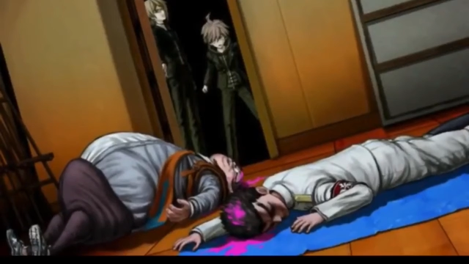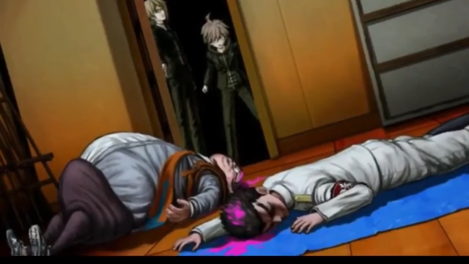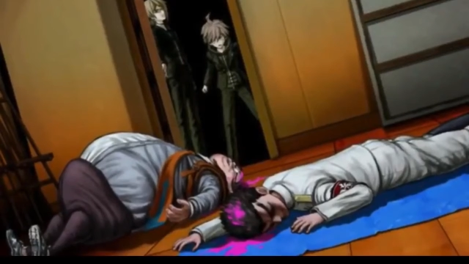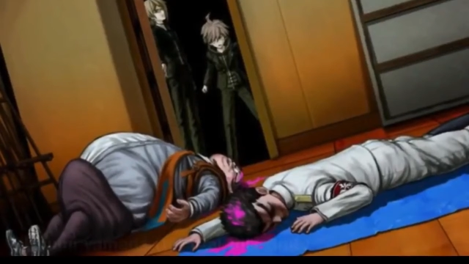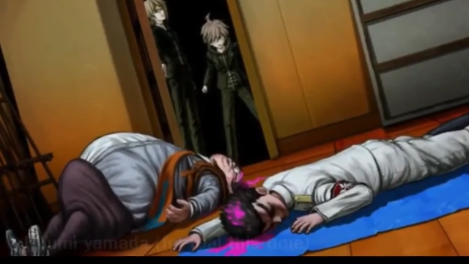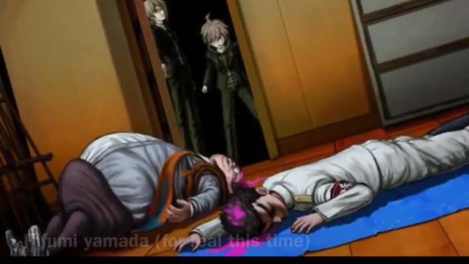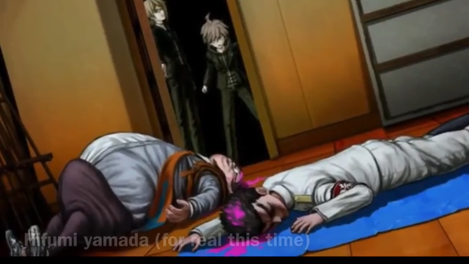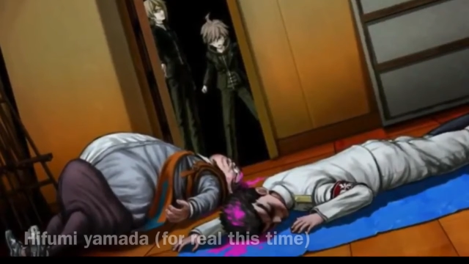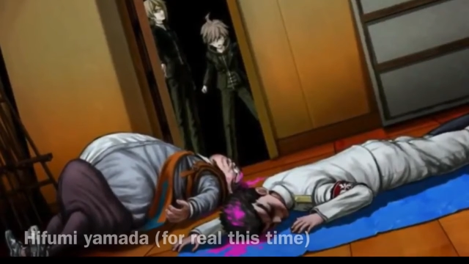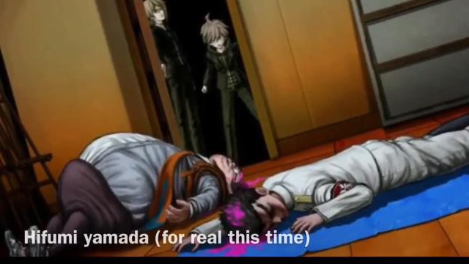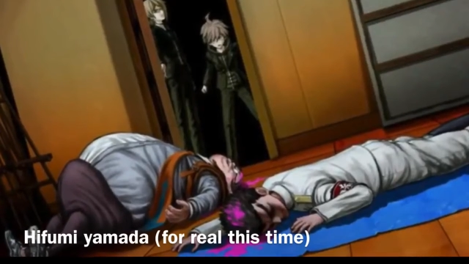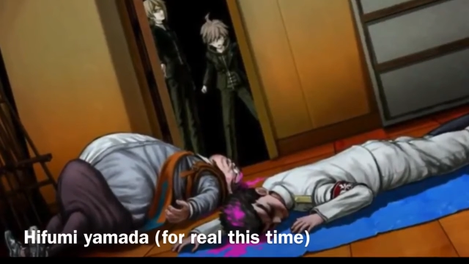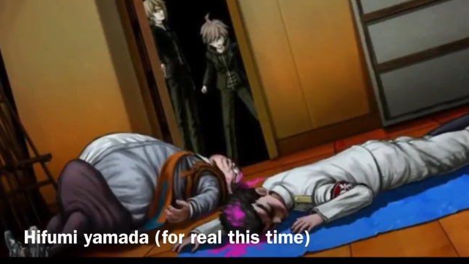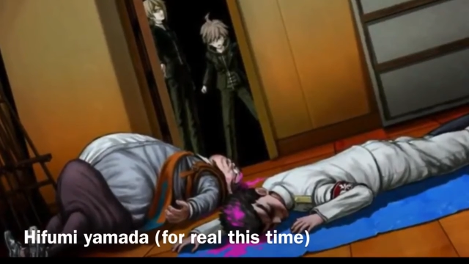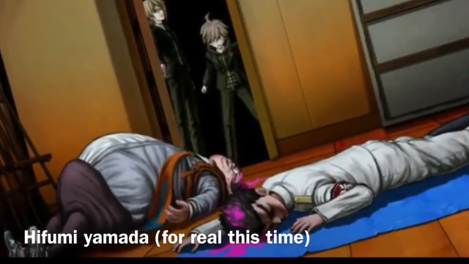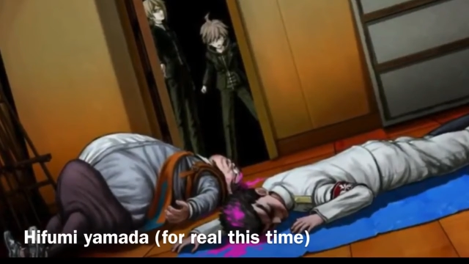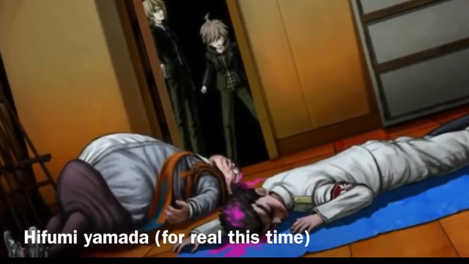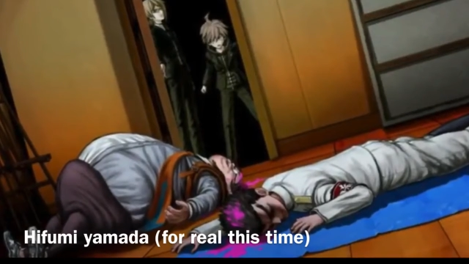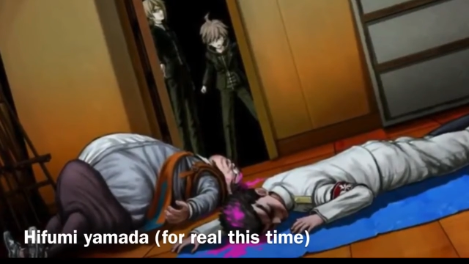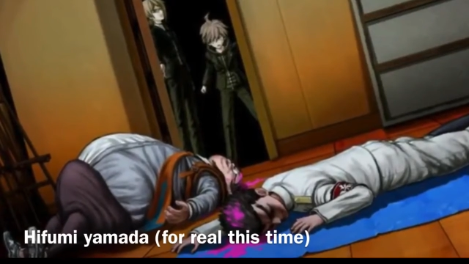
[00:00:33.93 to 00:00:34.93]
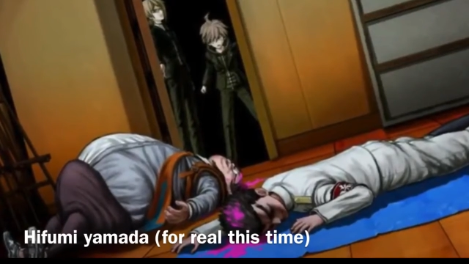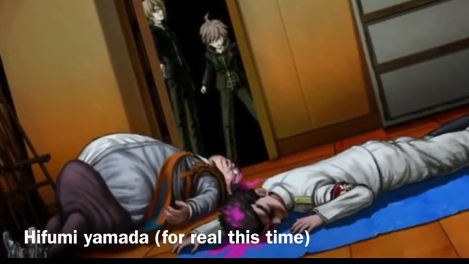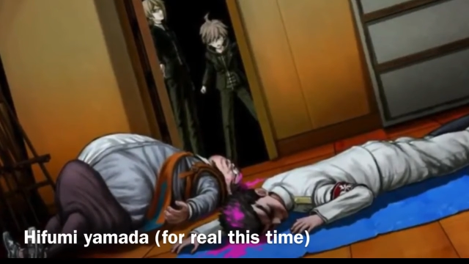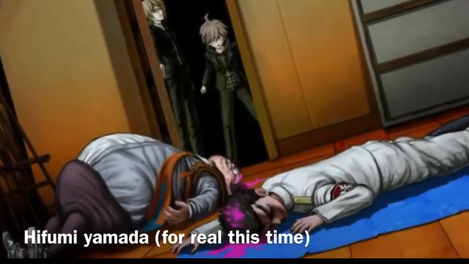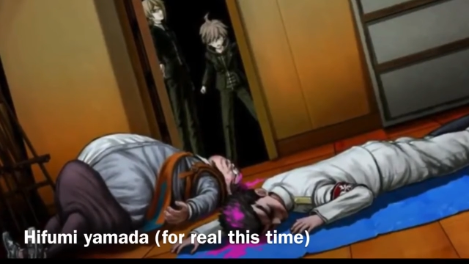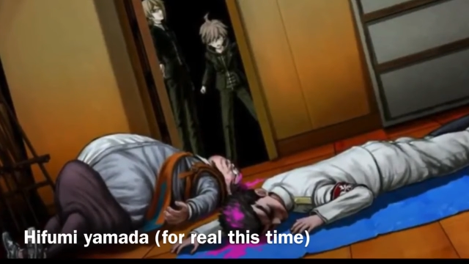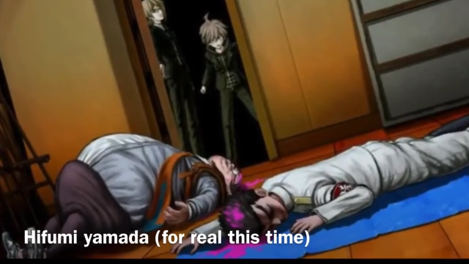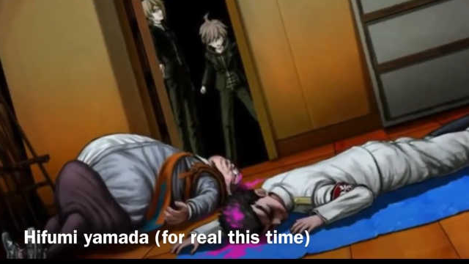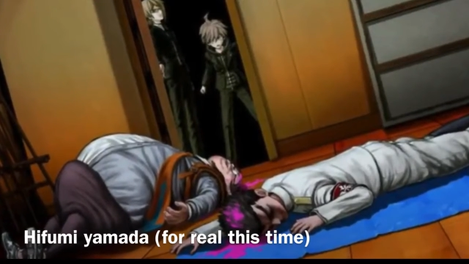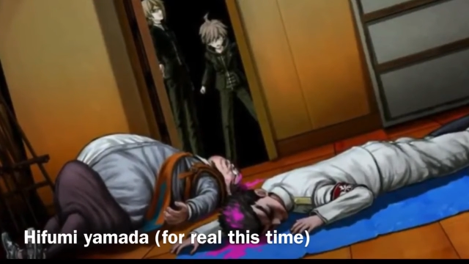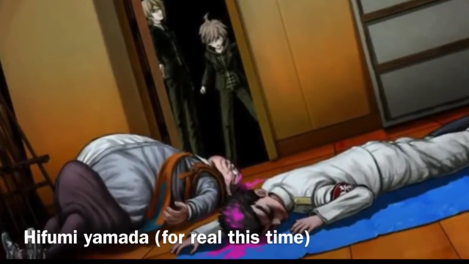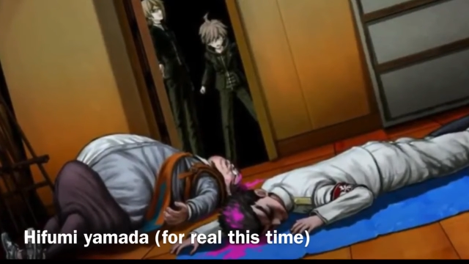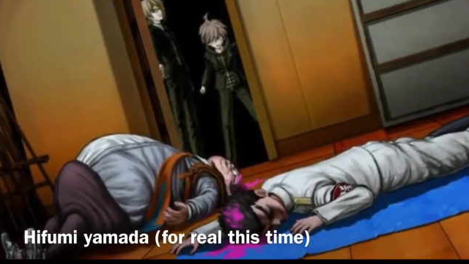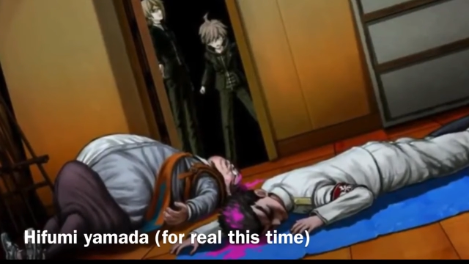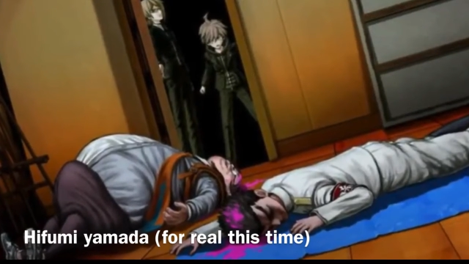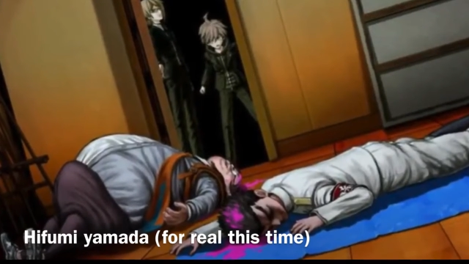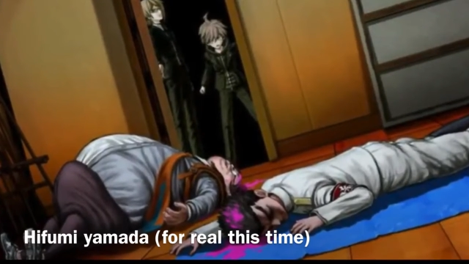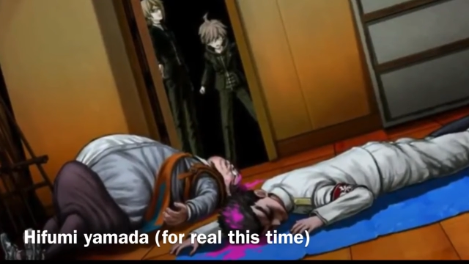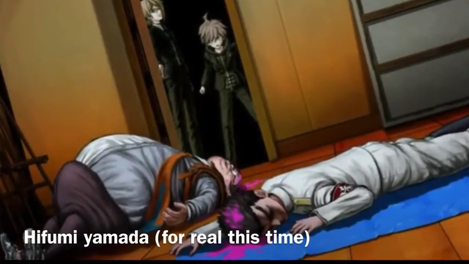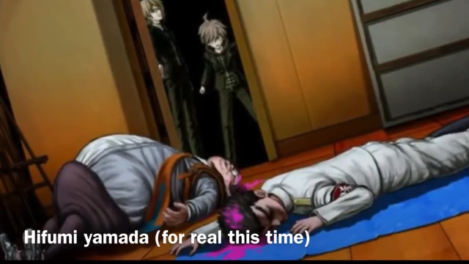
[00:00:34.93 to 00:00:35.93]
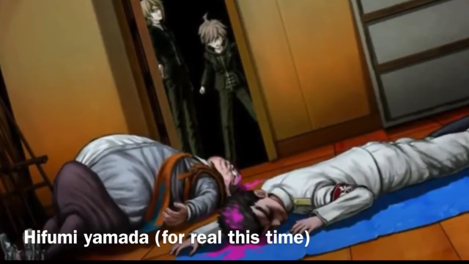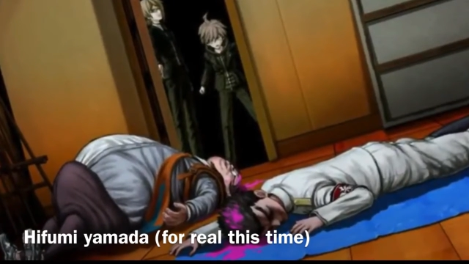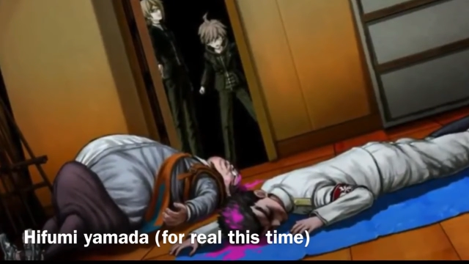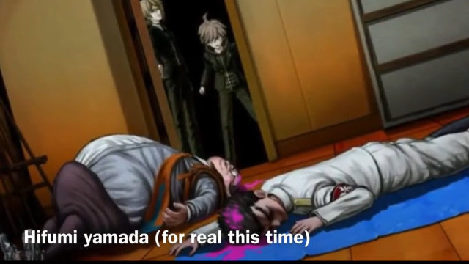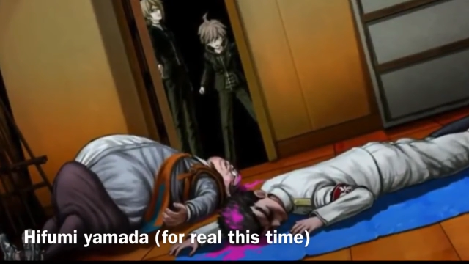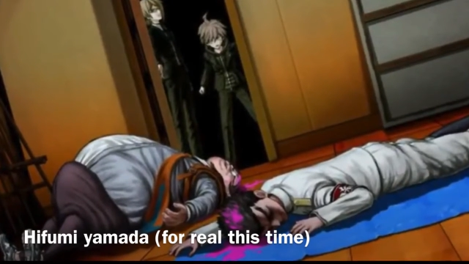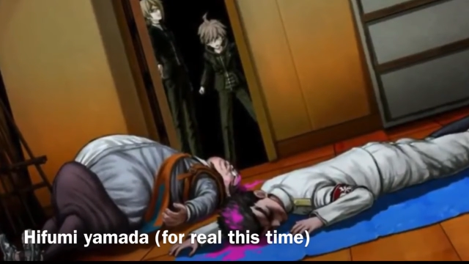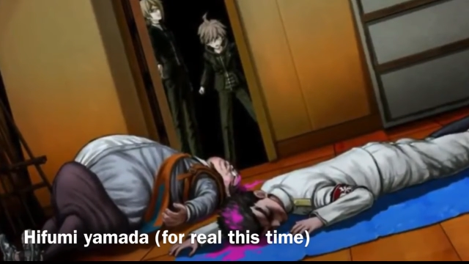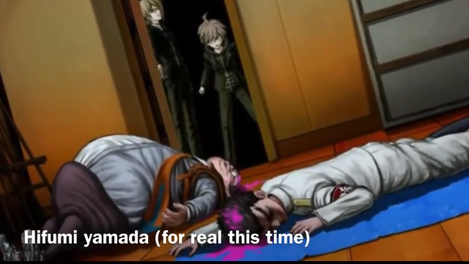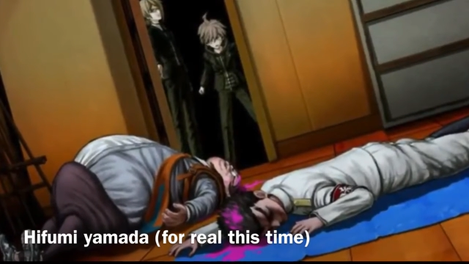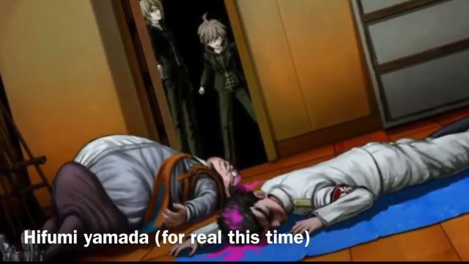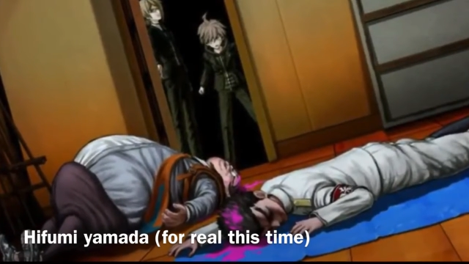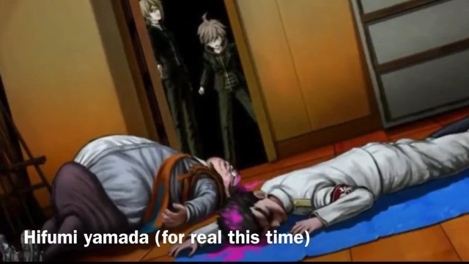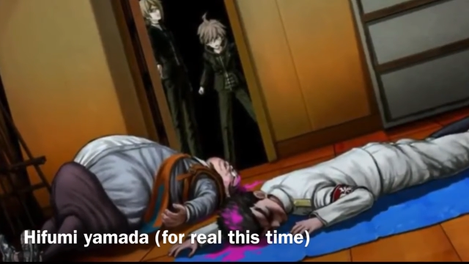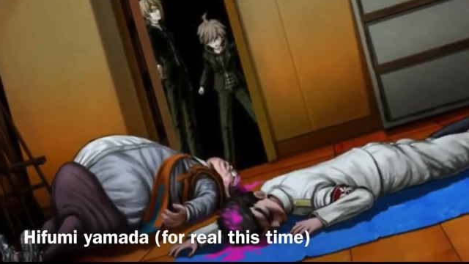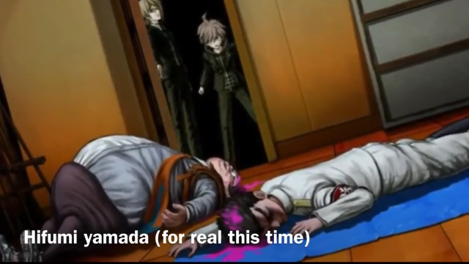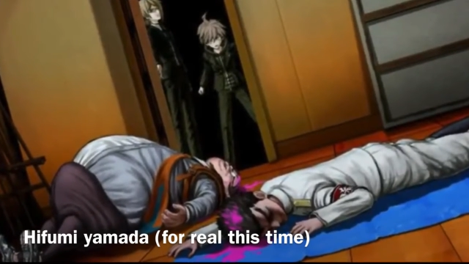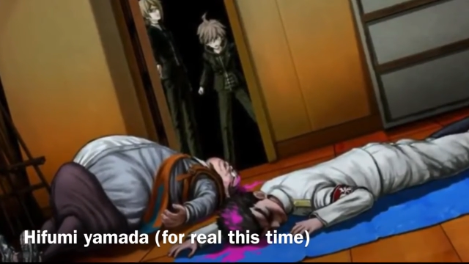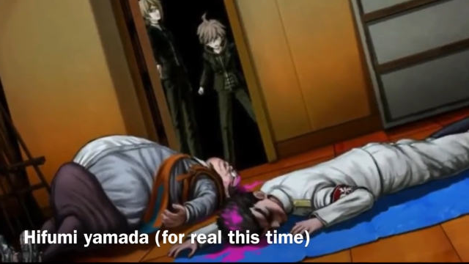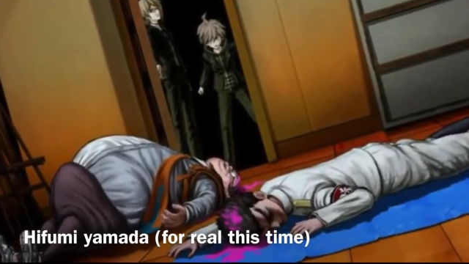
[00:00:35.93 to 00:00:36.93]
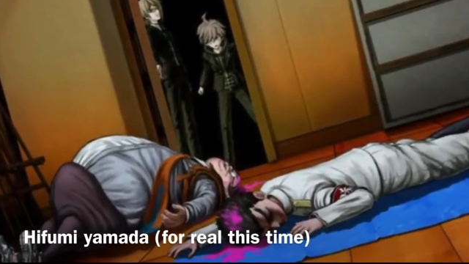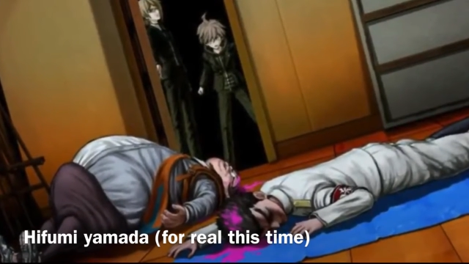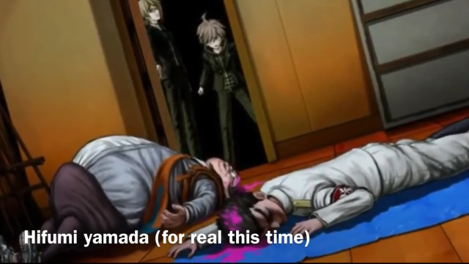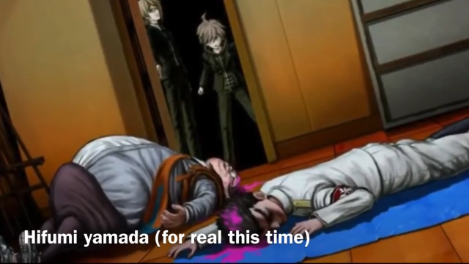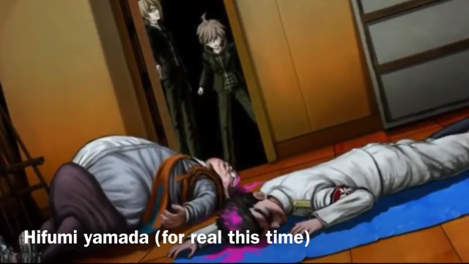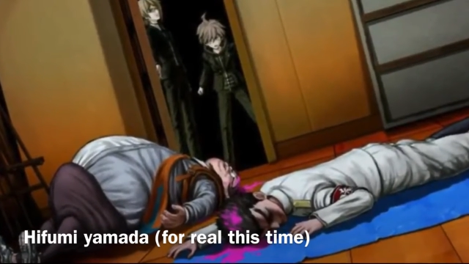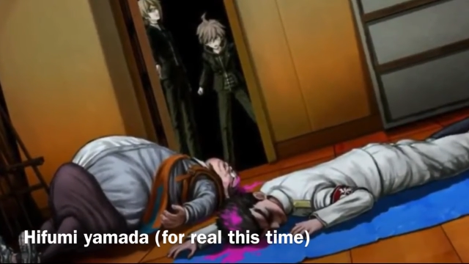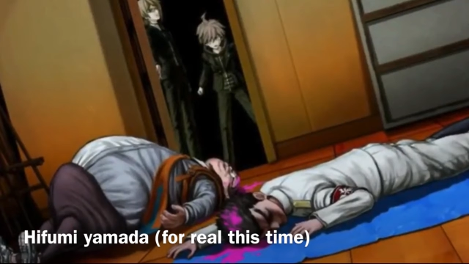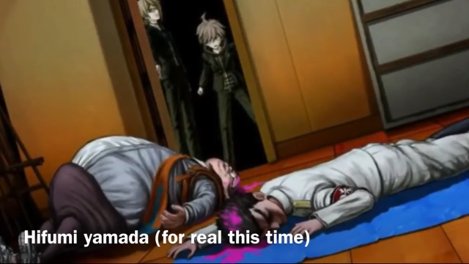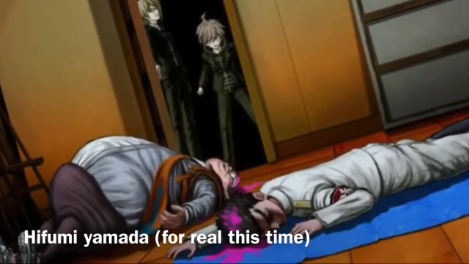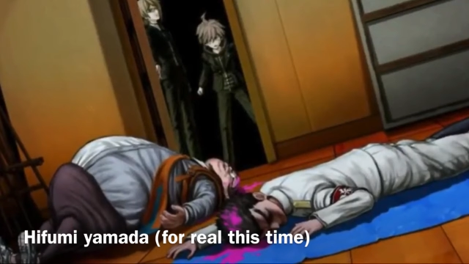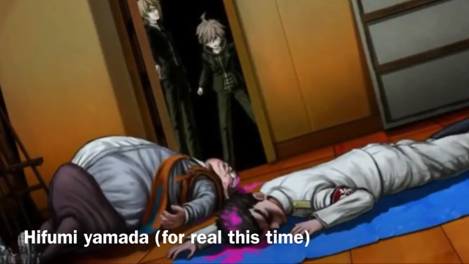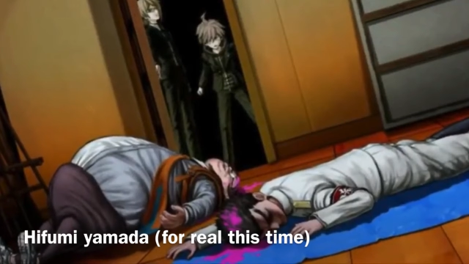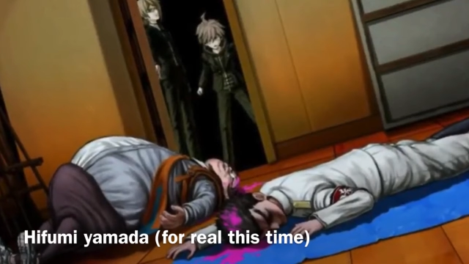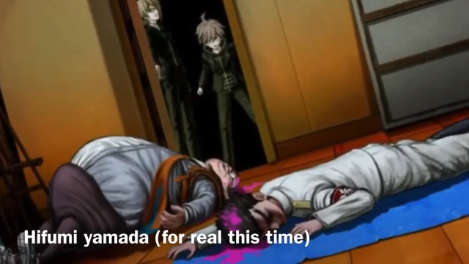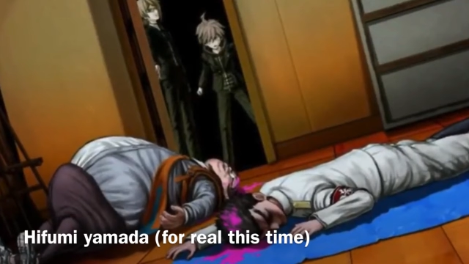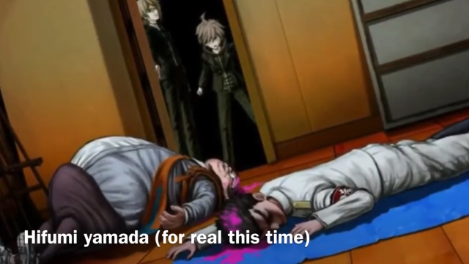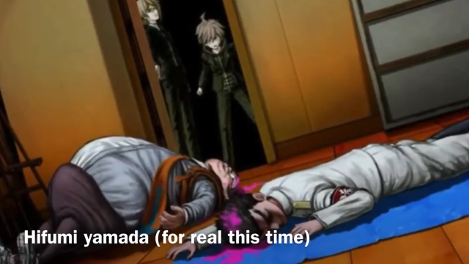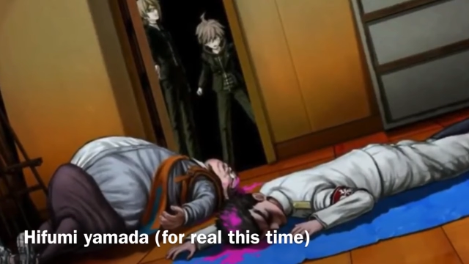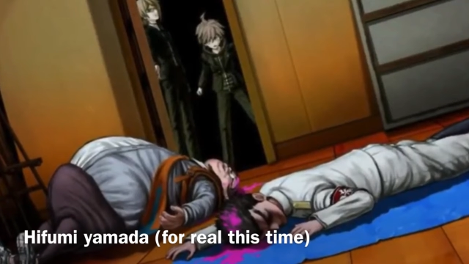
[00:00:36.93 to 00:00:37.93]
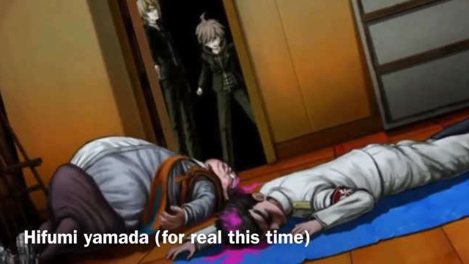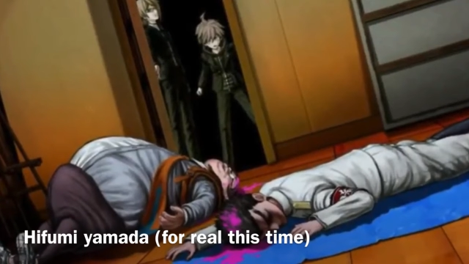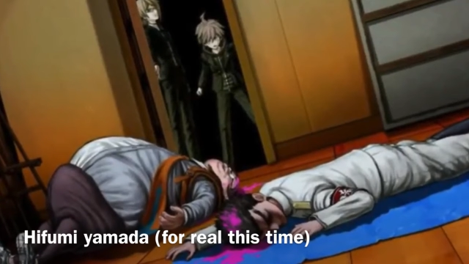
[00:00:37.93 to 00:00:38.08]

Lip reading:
(no speaker visible)